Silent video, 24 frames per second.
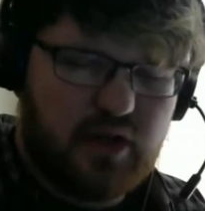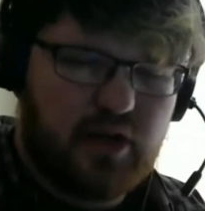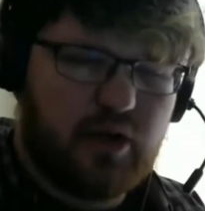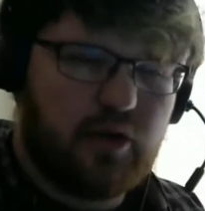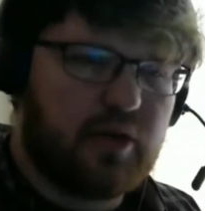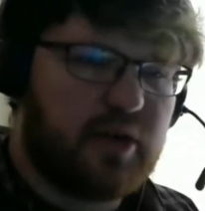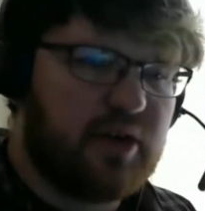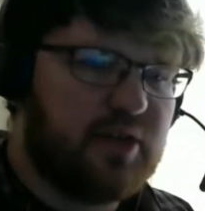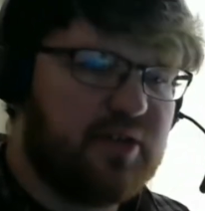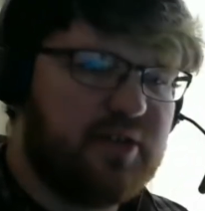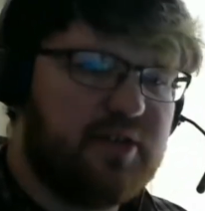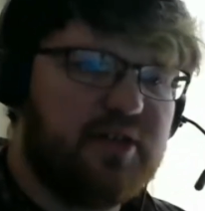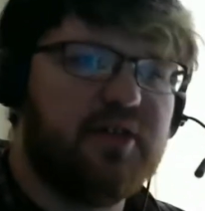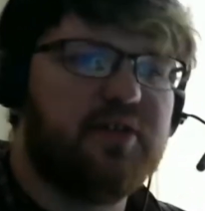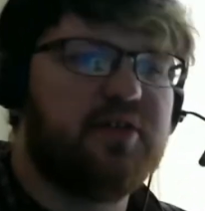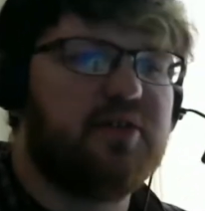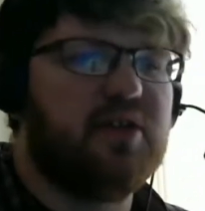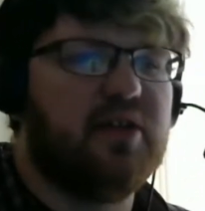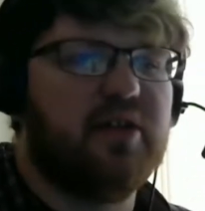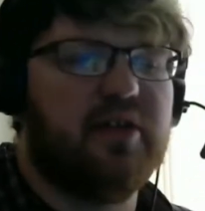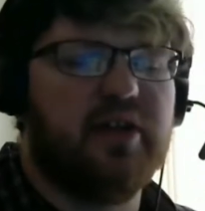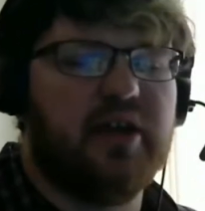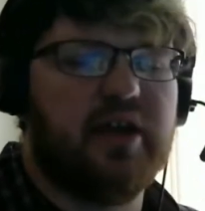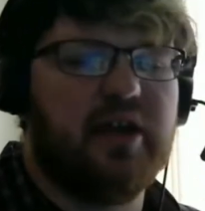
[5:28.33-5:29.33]

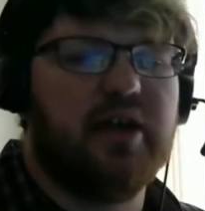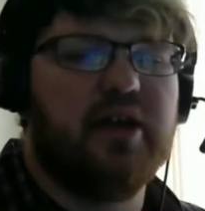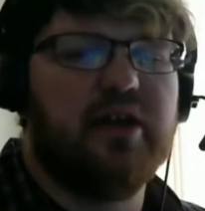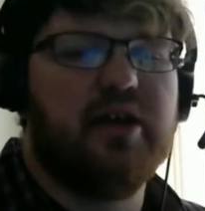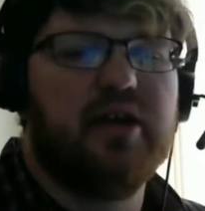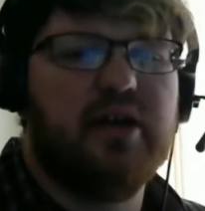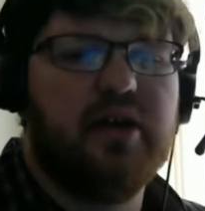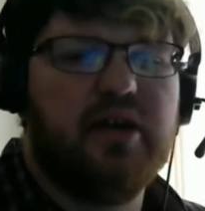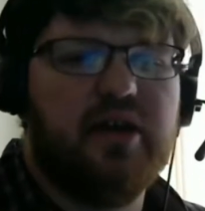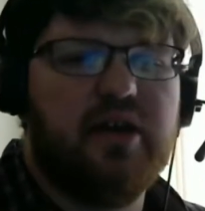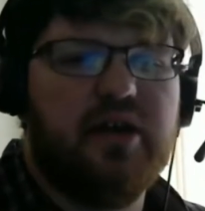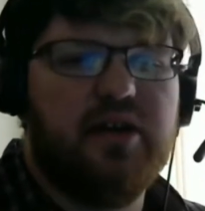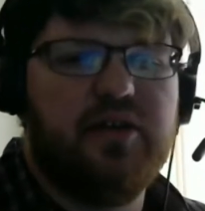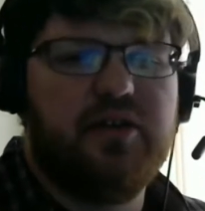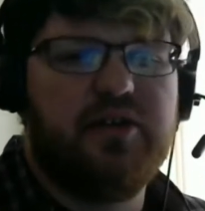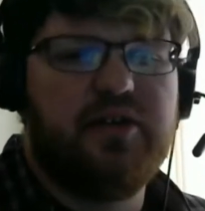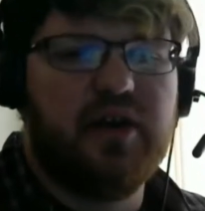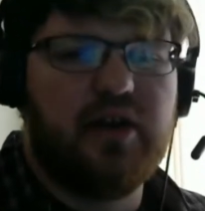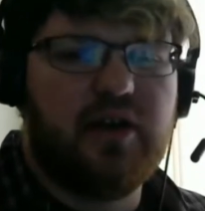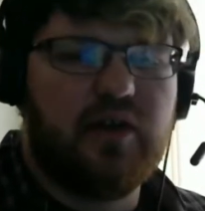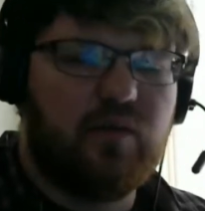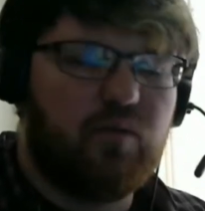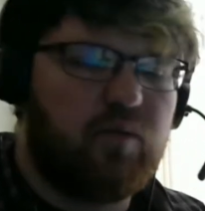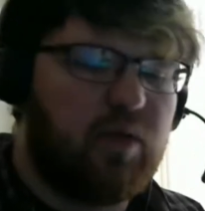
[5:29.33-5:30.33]
consistently,
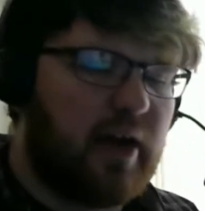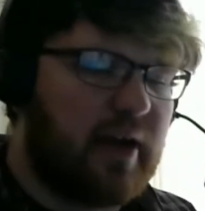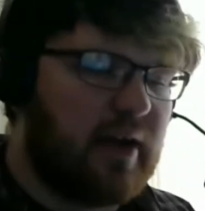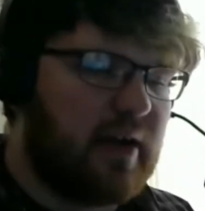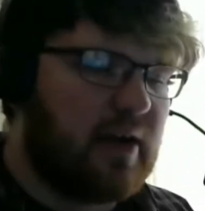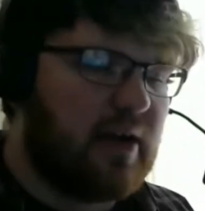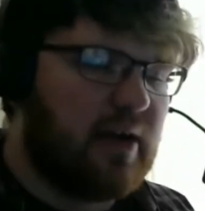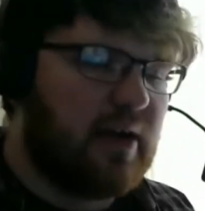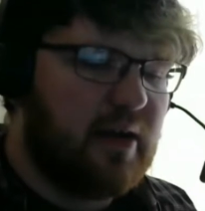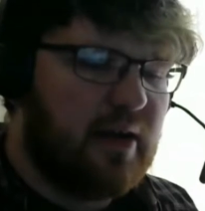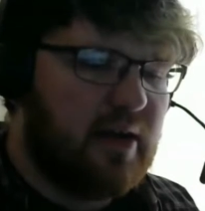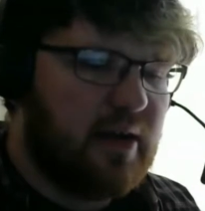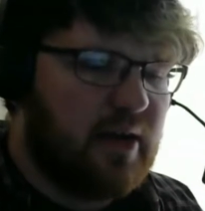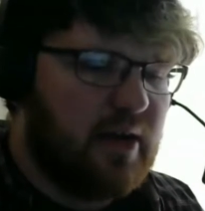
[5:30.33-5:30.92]
instead of, like,